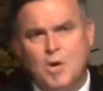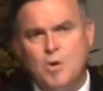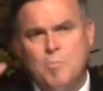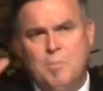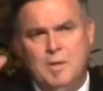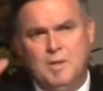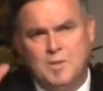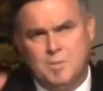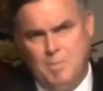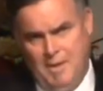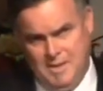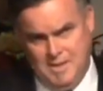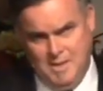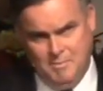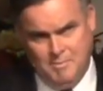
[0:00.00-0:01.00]
who builds
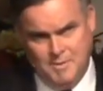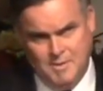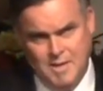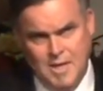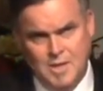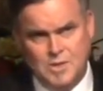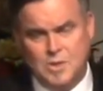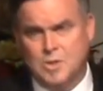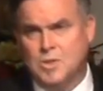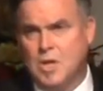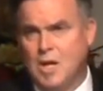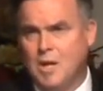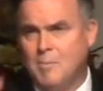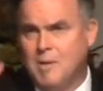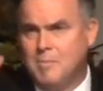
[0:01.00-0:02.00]
my temple. So
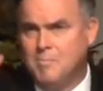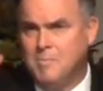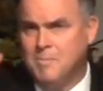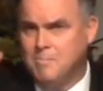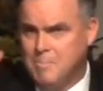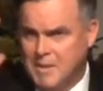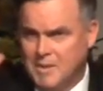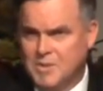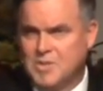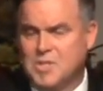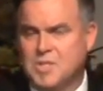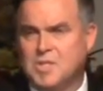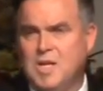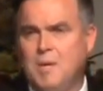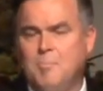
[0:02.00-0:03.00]
Solomon builds
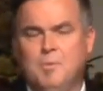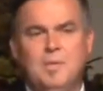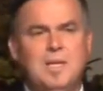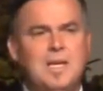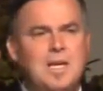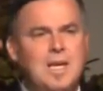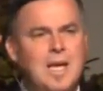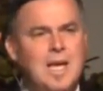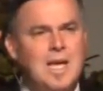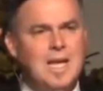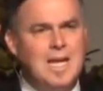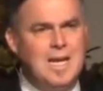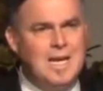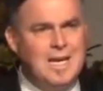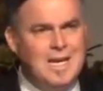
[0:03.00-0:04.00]
this temple. He,
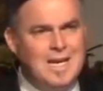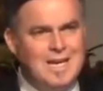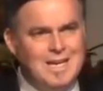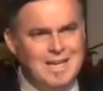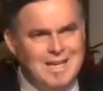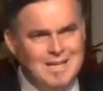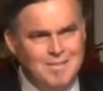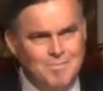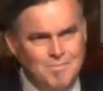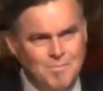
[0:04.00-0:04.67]
he, he, he